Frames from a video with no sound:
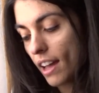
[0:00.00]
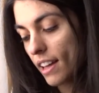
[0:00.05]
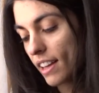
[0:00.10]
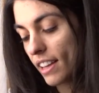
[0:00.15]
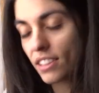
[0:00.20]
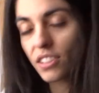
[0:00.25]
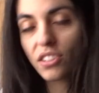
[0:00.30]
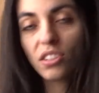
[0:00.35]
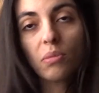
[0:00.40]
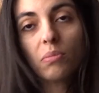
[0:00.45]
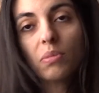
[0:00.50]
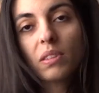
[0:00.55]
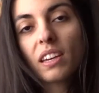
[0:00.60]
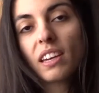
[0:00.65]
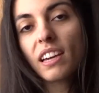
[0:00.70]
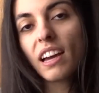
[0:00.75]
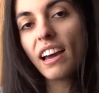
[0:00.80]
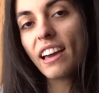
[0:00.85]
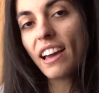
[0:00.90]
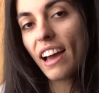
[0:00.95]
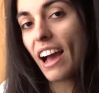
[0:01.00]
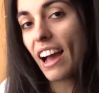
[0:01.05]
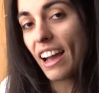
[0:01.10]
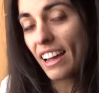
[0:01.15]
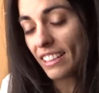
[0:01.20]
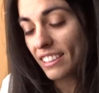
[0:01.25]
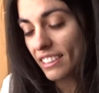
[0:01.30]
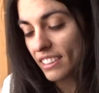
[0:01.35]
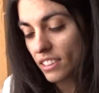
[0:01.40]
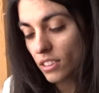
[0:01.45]
It's something I
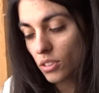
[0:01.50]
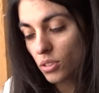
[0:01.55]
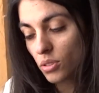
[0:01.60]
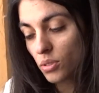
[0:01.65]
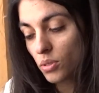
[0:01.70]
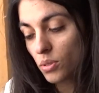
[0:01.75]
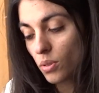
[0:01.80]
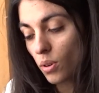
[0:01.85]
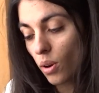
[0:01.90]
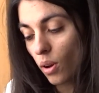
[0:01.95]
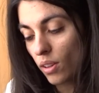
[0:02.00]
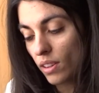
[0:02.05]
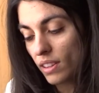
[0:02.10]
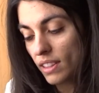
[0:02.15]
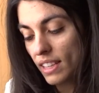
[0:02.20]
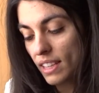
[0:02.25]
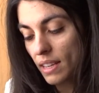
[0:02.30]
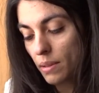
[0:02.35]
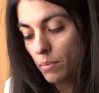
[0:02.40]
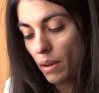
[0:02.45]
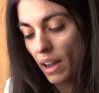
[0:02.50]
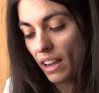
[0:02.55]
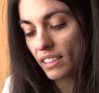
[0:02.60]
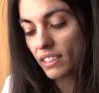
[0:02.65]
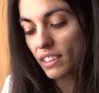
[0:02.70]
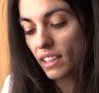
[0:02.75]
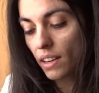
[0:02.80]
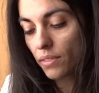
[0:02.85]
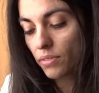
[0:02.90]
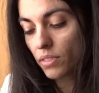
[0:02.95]
add to all the bags
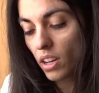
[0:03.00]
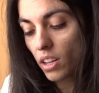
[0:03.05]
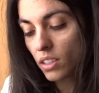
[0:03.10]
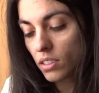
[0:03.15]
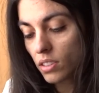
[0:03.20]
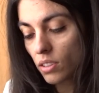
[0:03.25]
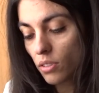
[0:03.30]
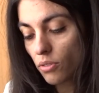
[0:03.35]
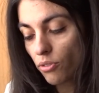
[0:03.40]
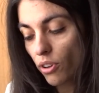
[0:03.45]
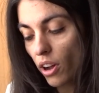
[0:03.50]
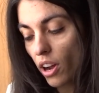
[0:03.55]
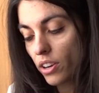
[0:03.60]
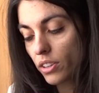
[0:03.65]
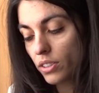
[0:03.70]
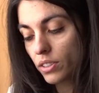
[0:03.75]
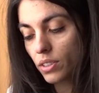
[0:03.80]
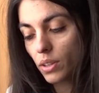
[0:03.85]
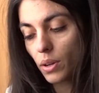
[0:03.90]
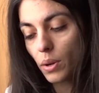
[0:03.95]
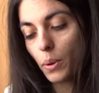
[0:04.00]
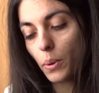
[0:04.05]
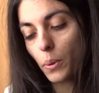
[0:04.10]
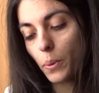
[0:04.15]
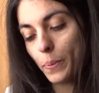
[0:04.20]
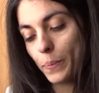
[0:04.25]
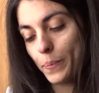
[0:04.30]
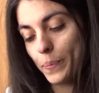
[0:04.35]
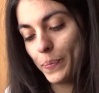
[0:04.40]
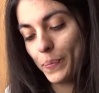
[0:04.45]
that I've done so far,
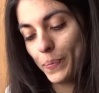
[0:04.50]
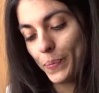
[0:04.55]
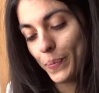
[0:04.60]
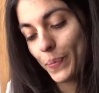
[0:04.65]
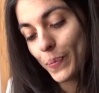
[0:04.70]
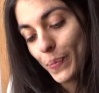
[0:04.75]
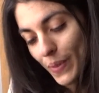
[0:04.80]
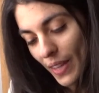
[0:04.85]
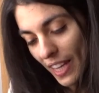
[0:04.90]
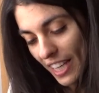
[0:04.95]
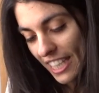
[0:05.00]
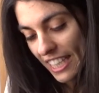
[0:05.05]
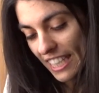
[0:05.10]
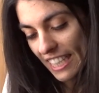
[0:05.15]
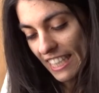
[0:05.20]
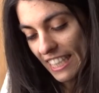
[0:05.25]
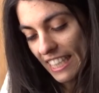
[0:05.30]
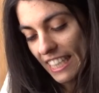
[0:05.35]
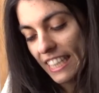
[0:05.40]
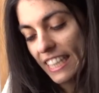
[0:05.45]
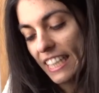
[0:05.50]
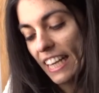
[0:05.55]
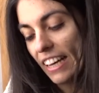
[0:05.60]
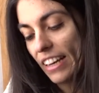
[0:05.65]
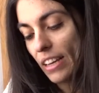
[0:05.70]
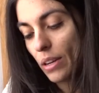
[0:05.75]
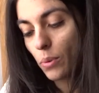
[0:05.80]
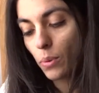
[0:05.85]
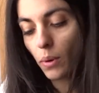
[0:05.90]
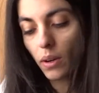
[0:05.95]
so yeah,
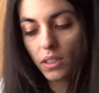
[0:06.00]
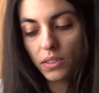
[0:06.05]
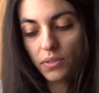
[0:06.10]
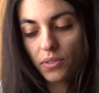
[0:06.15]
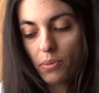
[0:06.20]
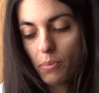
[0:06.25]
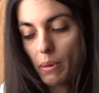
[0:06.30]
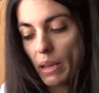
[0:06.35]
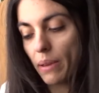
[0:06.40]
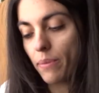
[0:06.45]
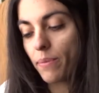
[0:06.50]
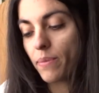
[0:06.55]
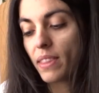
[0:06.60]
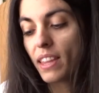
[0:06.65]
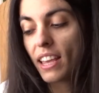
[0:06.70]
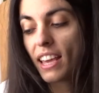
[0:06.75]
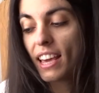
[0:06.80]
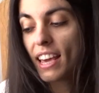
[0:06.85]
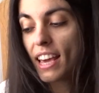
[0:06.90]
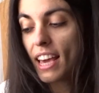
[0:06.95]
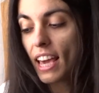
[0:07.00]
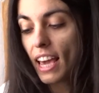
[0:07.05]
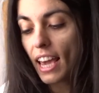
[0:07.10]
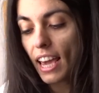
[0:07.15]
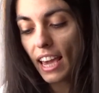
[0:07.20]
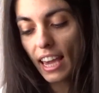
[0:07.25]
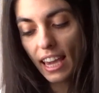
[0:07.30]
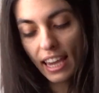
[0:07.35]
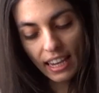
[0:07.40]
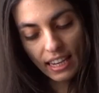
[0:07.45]
it works for me.
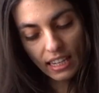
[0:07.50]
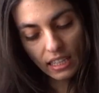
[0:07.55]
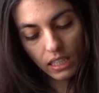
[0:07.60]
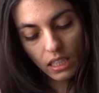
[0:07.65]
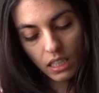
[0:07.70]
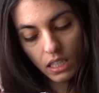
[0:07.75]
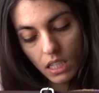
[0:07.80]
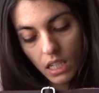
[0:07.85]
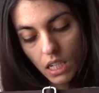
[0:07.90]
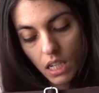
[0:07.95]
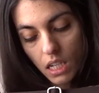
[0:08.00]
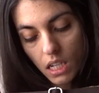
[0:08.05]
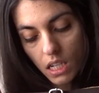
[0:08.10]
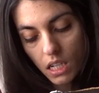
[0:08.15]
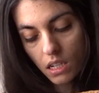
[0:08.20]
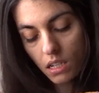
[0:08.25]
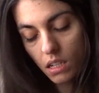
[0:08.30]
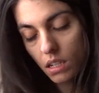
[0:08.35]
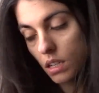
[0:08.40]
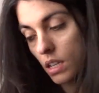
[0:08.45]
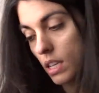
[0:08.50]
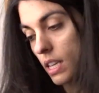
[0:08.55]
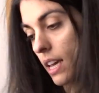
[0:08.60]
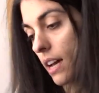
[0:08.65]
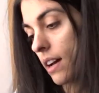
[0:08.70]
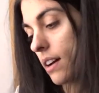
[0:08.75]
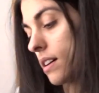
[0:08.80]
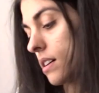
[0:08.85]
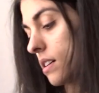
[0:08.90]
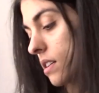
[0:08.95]
And
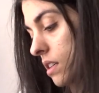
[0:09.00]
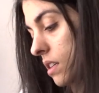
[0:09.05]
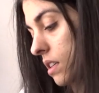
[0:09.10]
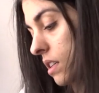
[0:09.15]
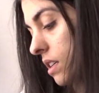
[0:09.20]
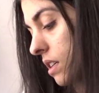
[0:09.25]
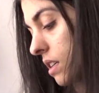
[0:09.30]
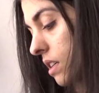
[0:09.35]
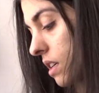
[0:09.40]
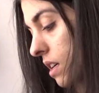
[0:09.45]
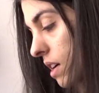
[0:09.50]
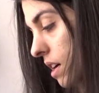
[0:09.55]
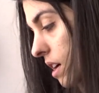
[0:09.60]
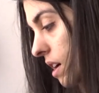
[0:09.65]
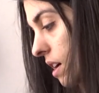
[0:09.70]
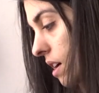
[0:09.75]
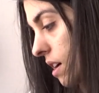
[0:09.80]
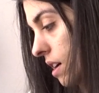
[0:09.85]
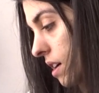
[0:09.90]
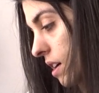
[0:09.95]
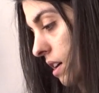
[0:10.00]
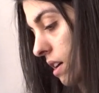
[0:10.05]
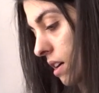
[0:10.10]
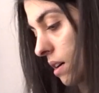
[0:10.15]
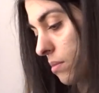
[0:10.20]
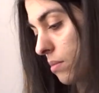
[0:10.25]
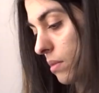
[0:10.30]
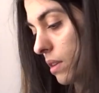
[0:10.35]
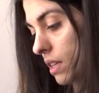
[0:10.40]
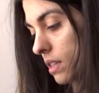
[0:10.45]
yeah,
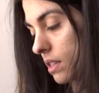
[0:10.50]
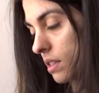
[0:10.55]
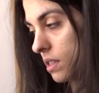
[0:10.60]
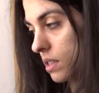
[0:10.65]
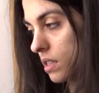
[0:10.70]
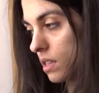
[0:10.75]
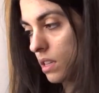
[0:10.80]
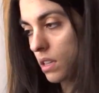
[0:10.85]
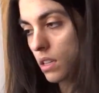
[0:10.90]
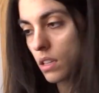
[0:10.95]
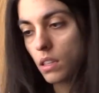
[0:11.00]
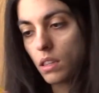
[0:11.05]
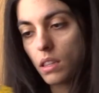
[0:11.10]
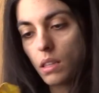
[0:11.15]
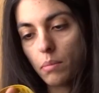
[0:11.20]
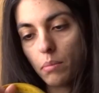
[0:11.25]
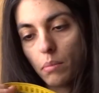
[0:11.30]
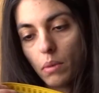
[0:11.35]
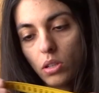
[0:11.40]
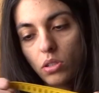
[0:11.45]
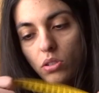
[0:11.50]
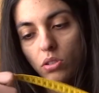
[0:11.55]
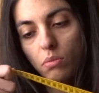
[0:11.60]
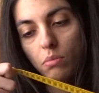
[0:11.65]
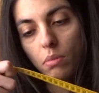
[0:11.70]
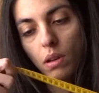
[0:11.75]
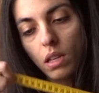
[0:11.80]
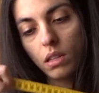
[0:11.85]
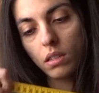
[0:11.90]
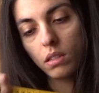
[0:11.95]
let's see the
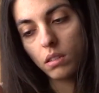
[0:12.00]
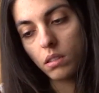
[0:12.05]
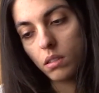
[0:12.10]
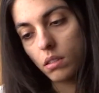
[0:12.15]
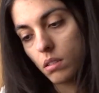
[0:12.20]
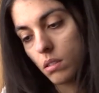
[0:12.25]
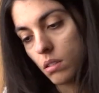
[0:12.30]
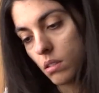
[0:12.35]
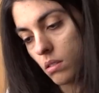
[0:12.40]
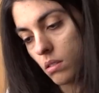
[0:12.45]
measurements.